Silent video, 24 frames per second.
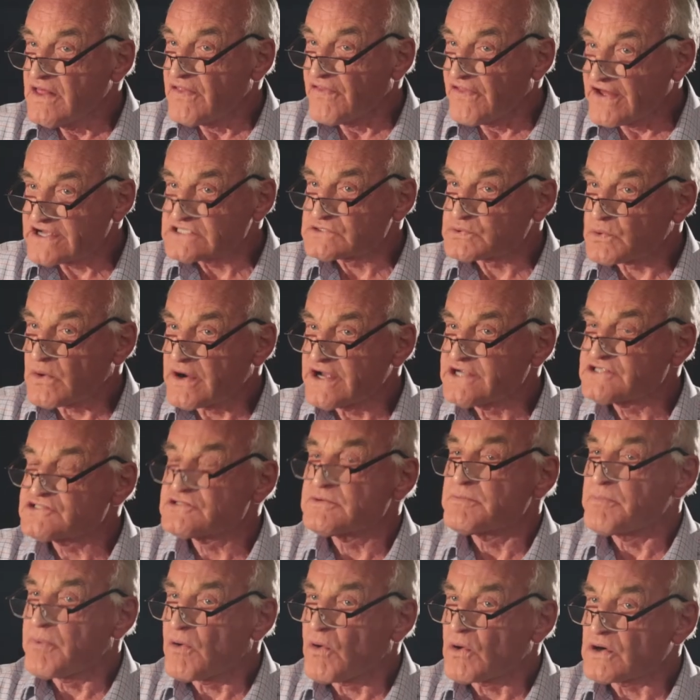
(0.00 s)
That's why it's
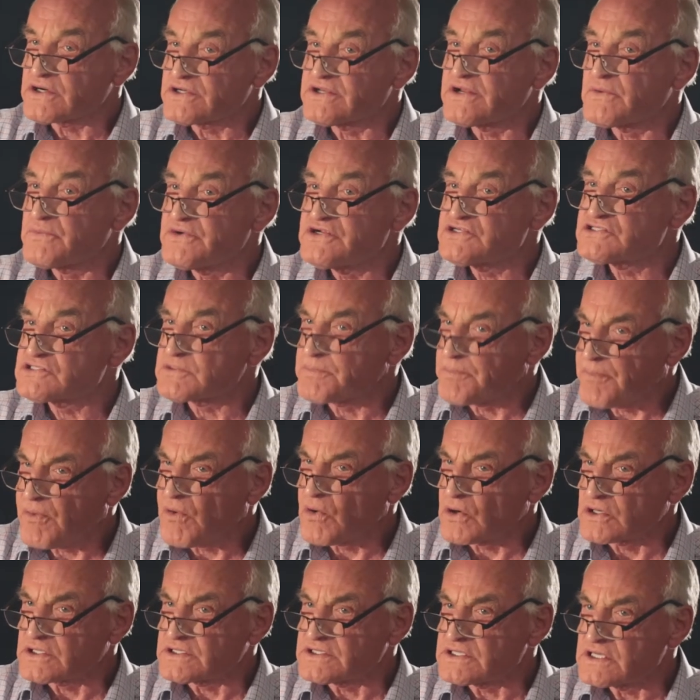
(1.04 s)
important that we
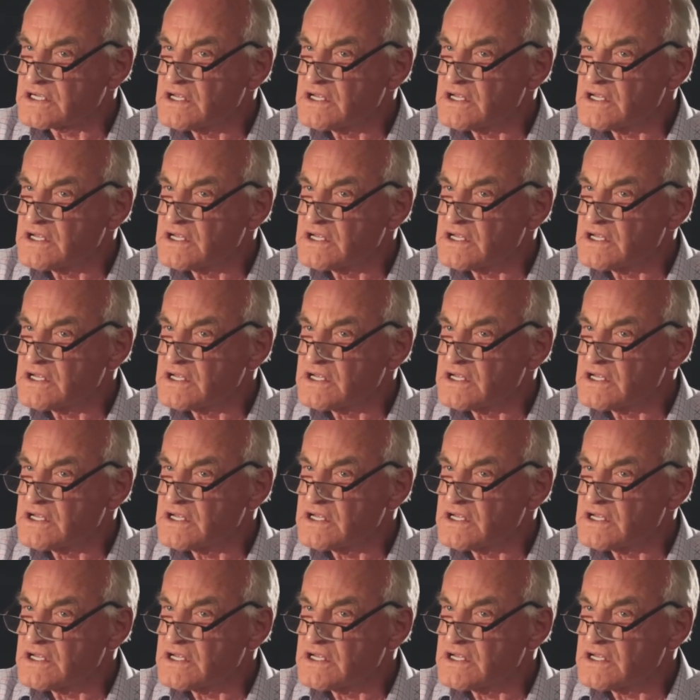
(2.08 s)
support